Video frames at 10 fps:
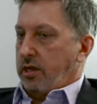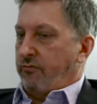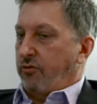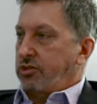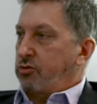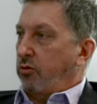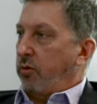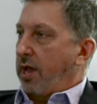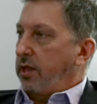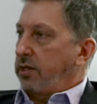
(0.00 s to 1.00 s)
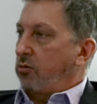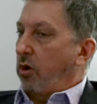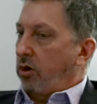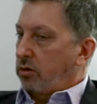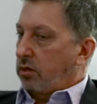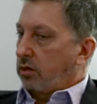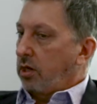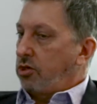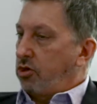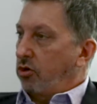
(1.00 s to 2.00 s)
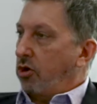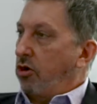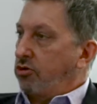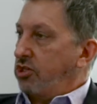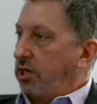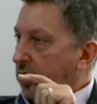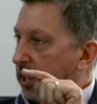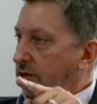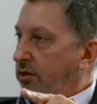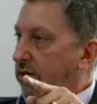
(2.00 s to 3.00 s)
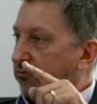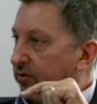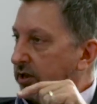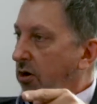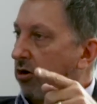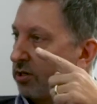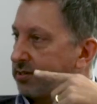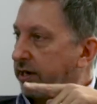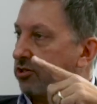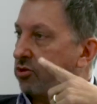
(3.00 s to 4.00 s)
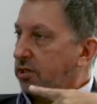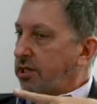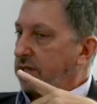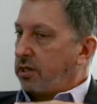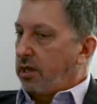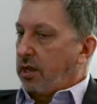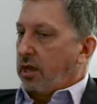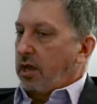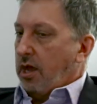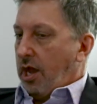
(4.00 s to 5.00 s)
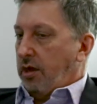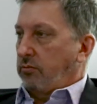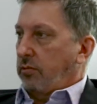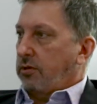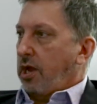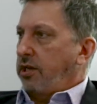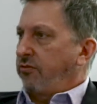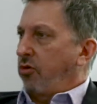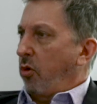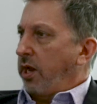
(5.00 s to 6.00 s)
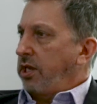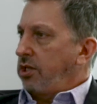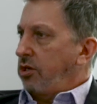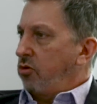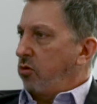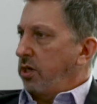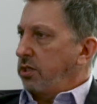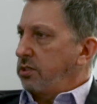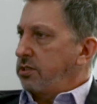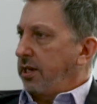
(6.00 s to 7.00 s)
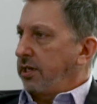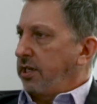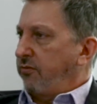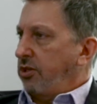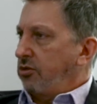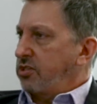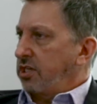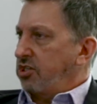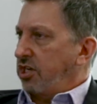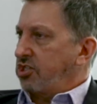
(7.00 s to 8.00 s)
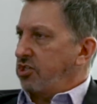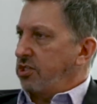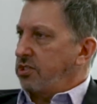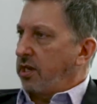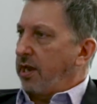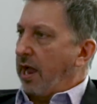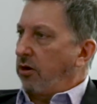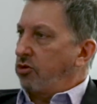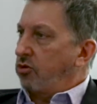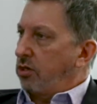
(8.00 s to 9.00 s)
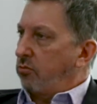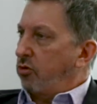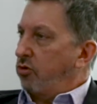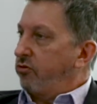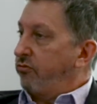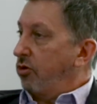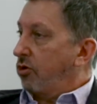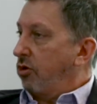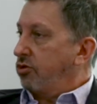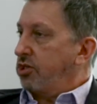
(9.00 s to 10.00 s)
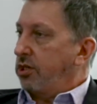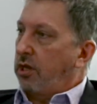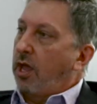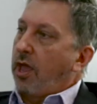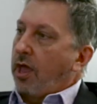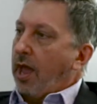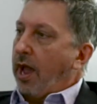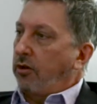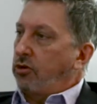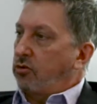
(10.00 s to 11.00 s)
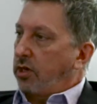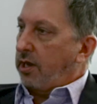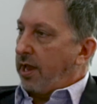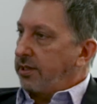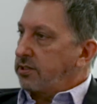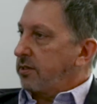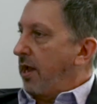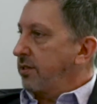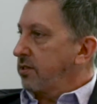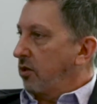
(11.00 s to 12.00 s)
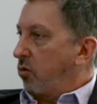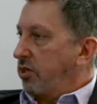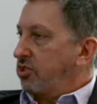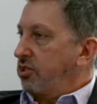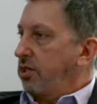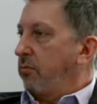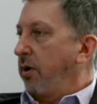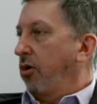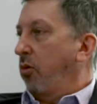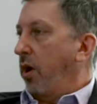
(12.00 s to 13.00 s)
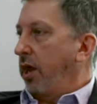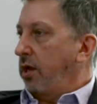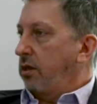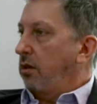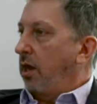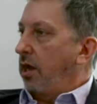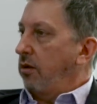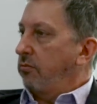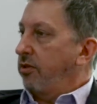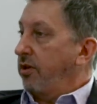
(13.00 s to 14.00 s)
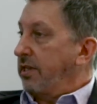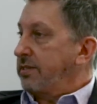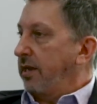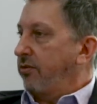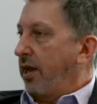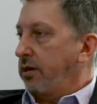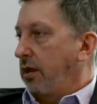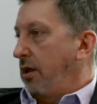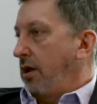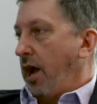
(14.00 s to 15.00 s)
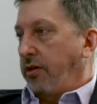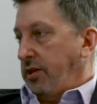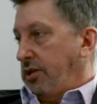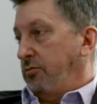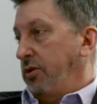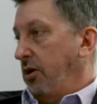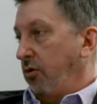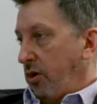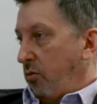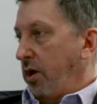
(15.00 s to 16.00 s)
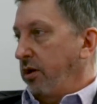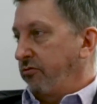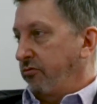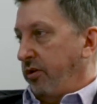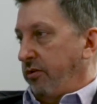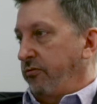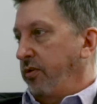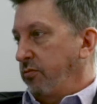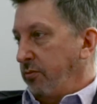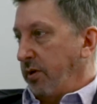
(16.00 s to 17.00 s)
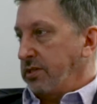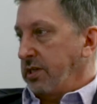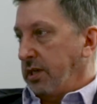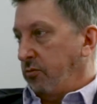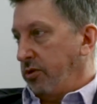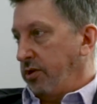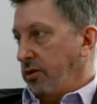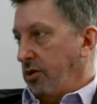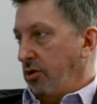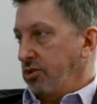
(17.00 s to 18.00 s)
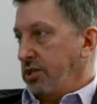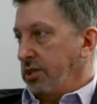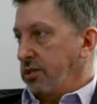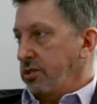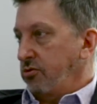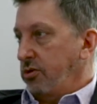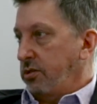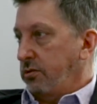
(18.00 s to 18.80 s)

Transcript: virtual reality where you're coaching and the VR is actually kind of grading you and giving you suggestions on how you can improve your coaching, how you ask a question in a better way, things like that, I think could be a great way of implementing it within the coaching industry.